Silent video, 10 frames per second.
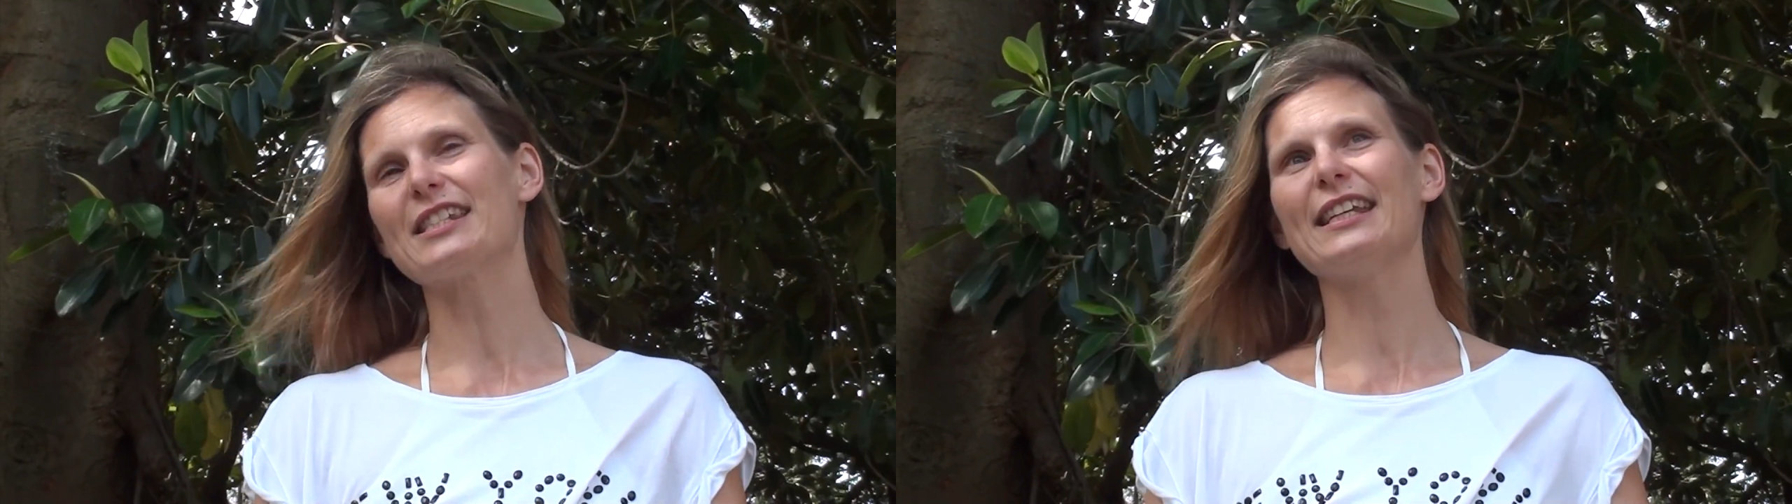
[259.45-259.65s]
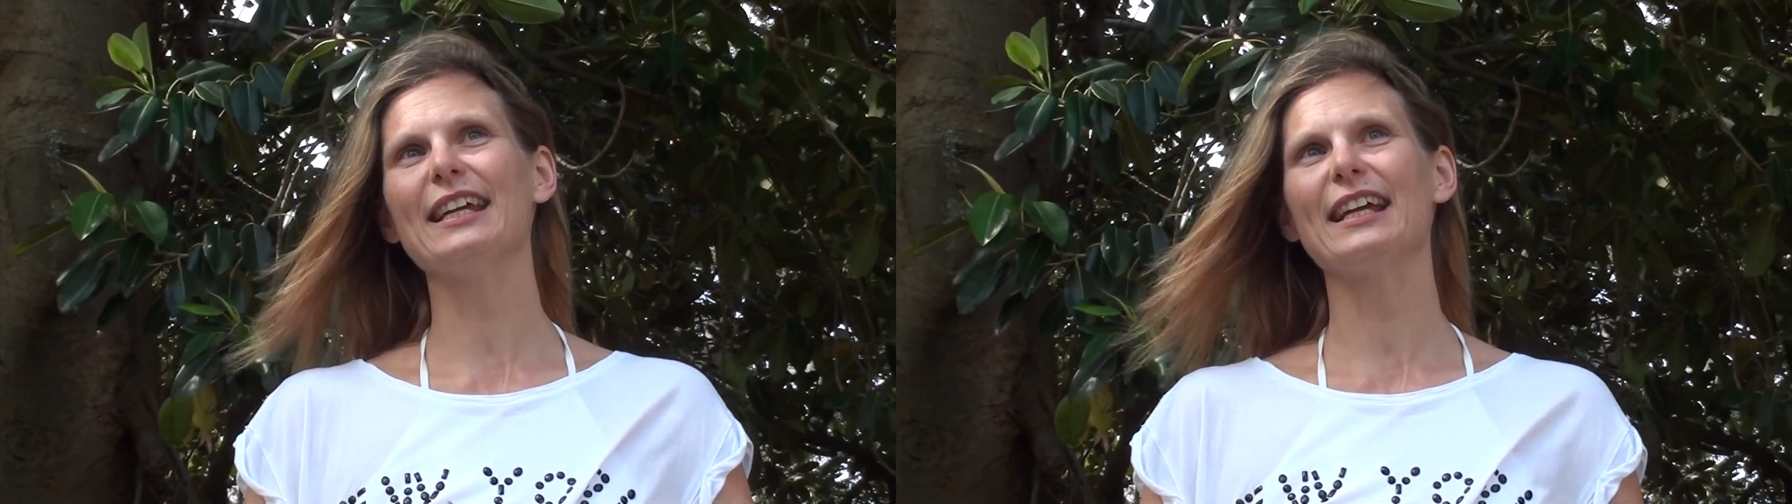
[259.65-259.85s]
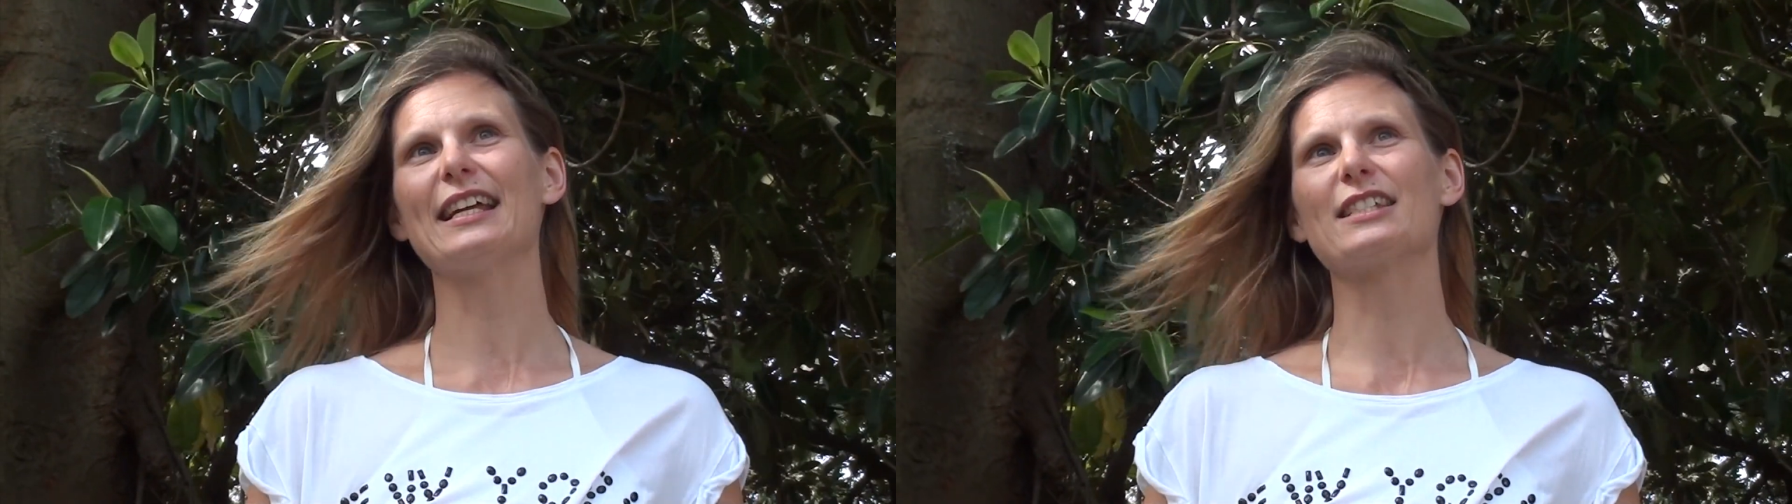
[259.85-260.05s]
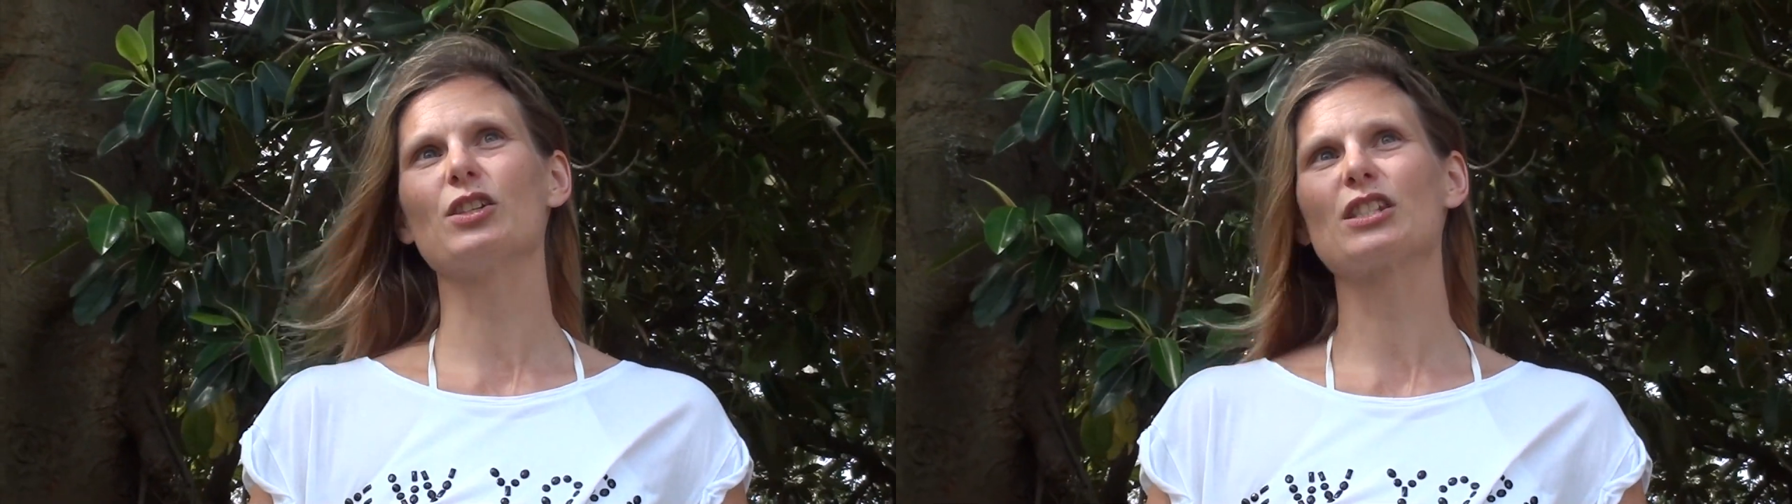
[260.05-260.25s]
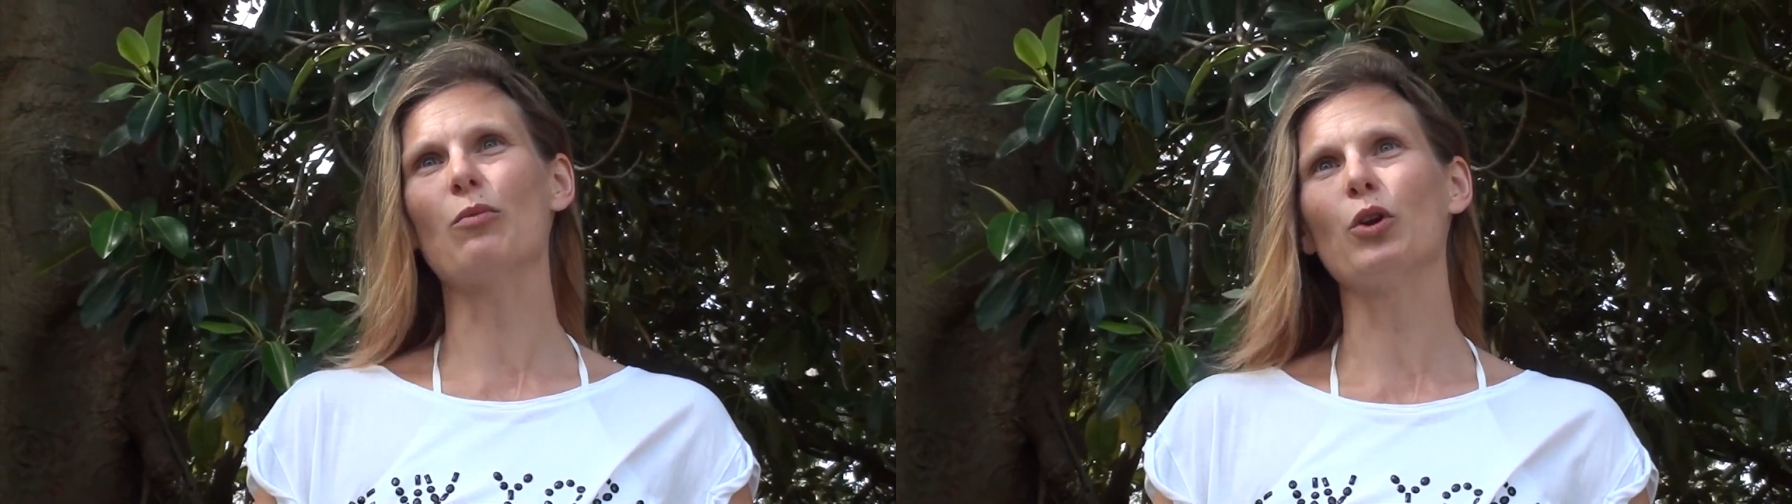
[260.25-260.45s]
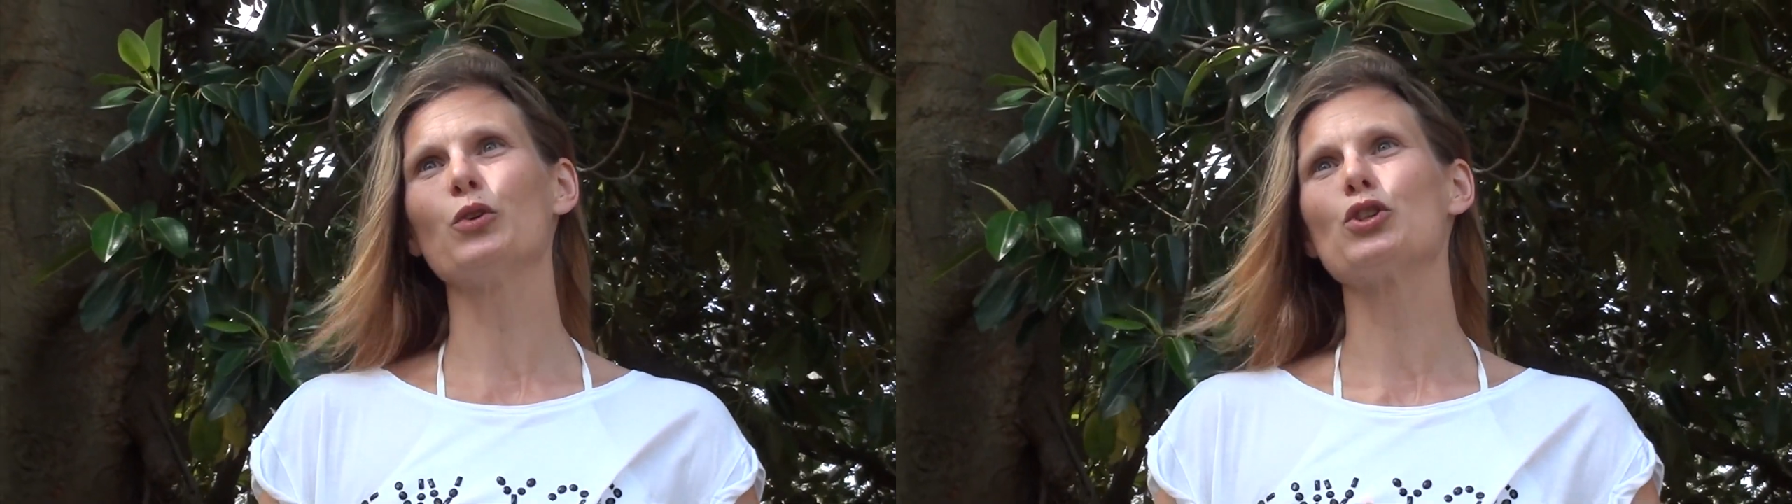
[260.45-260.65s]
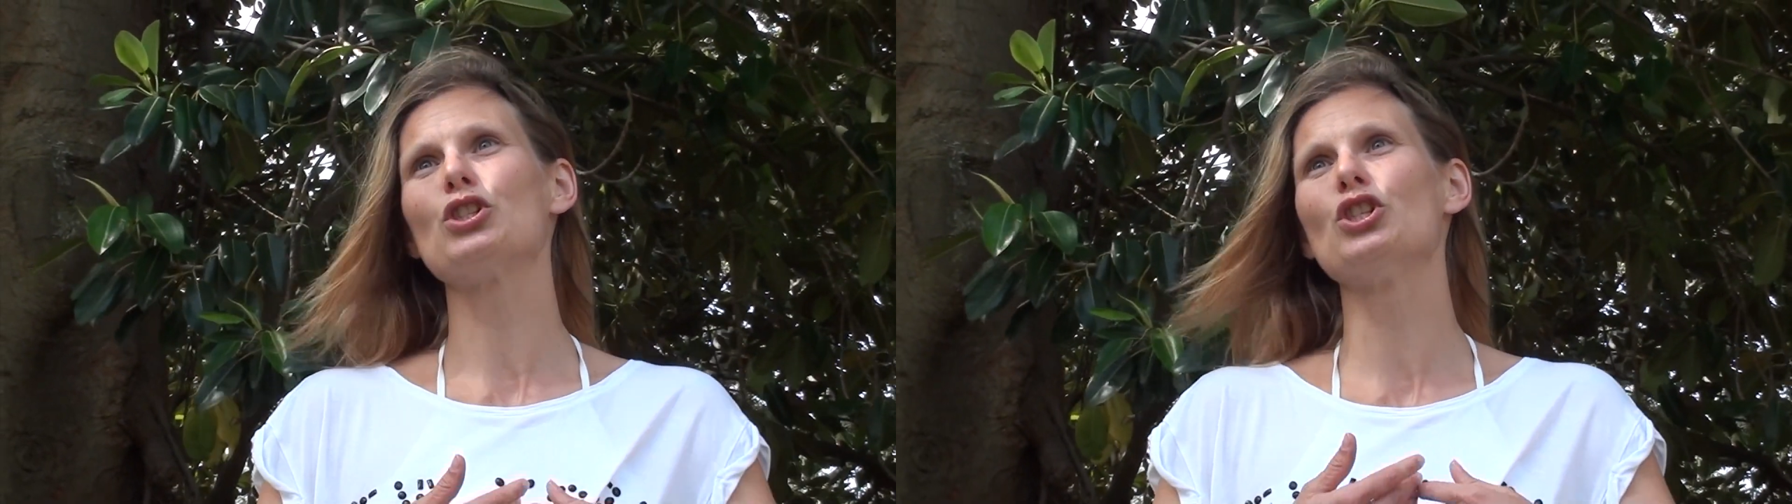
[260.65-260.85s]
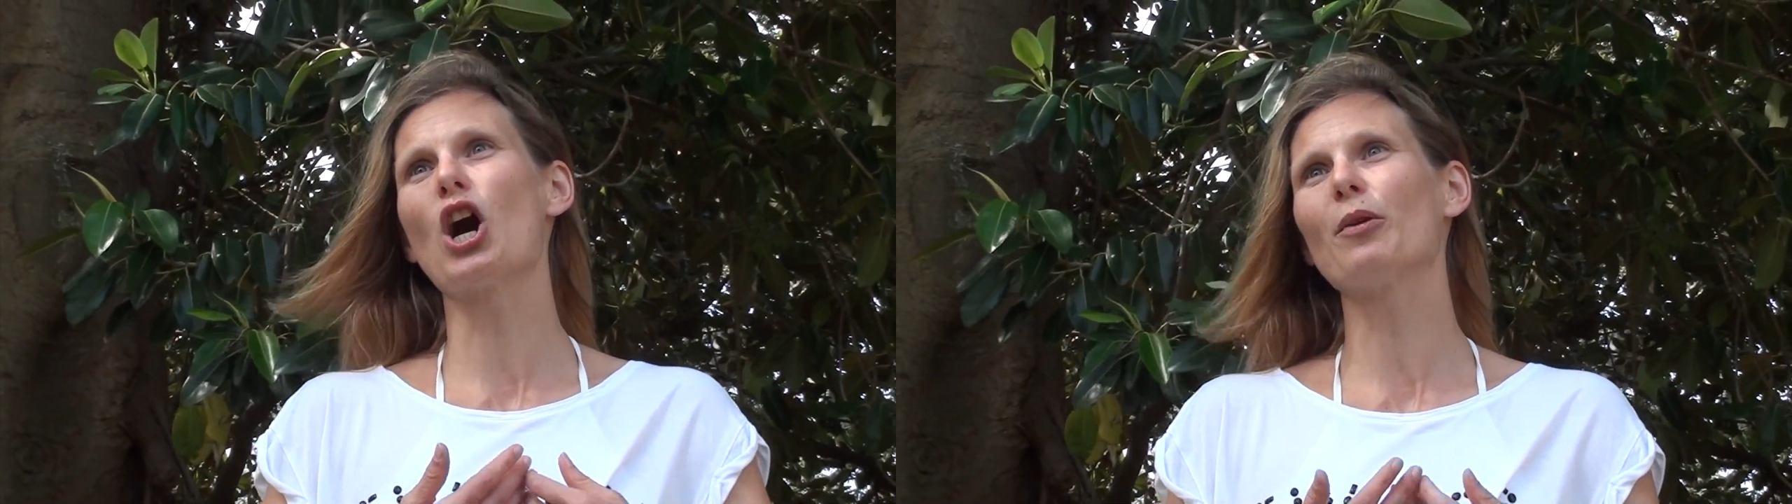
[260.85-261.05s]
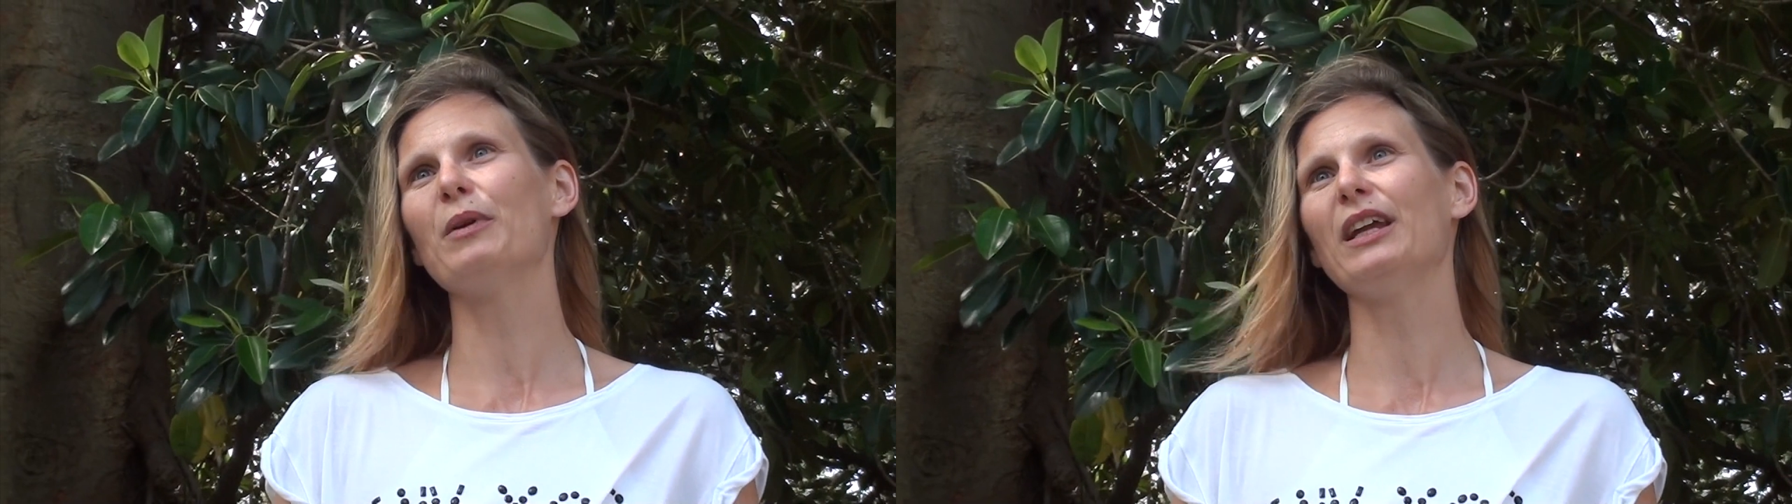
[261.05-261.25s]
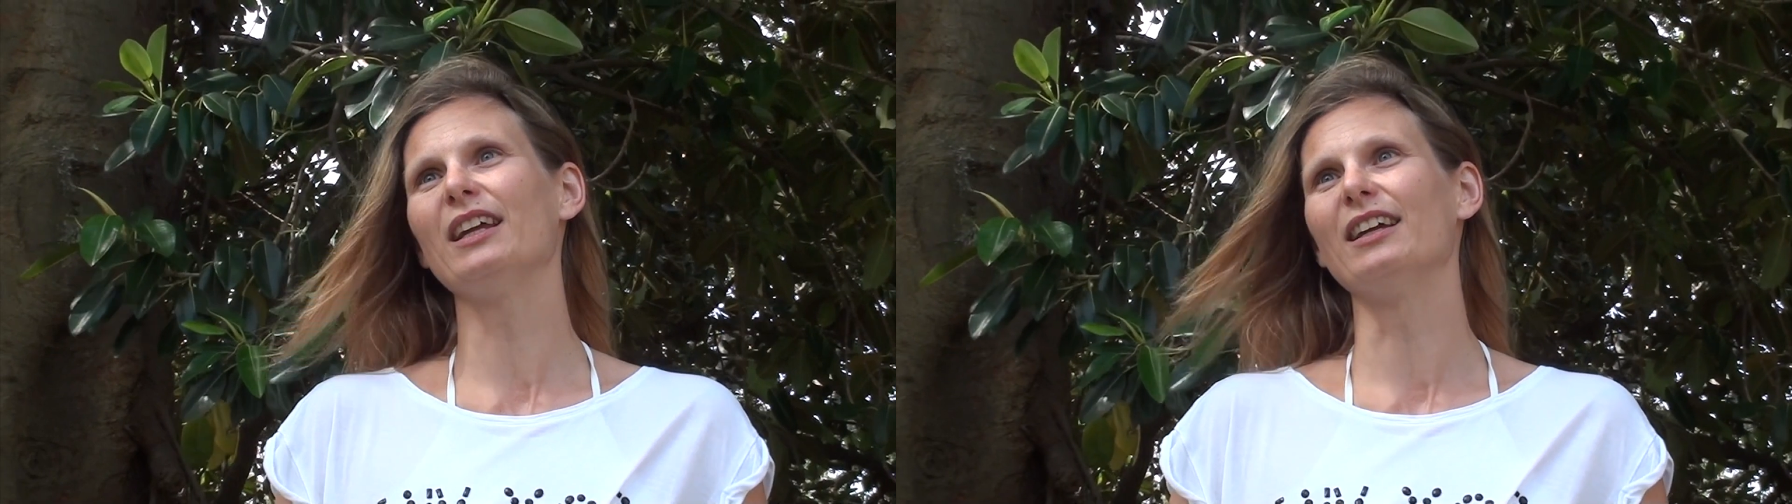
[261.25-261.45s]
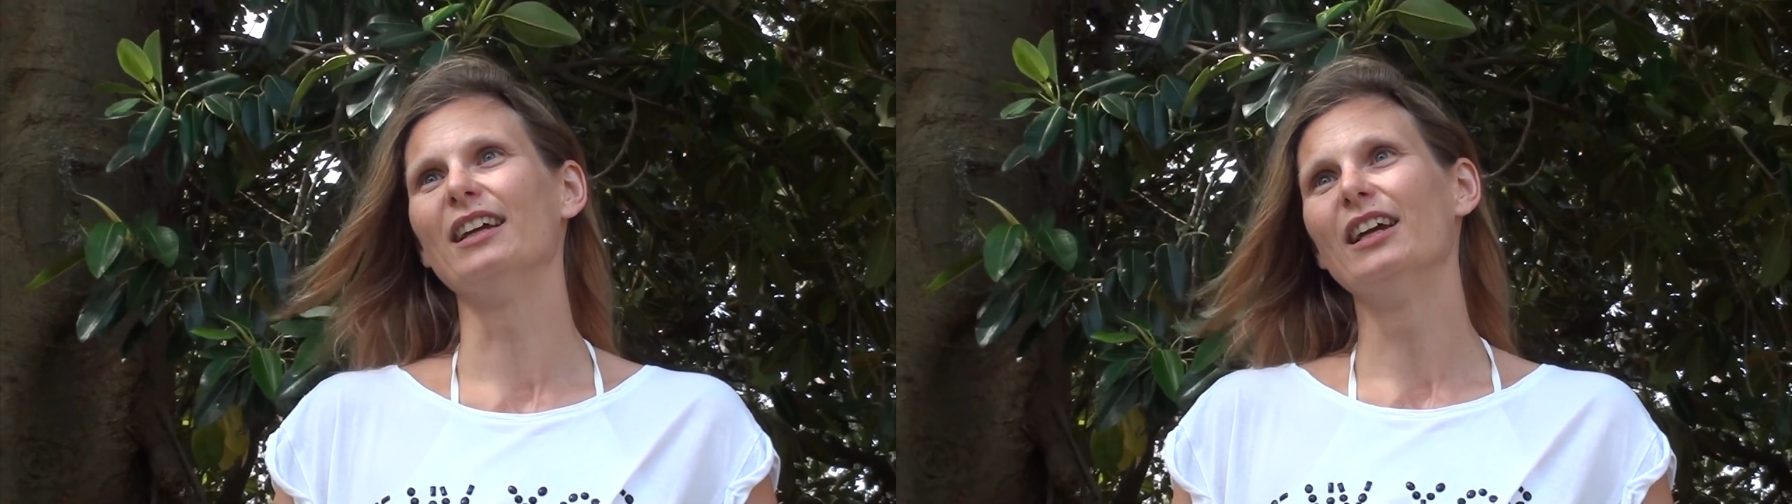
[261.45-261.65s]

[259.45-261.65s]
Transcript: seeing it as someone who's not being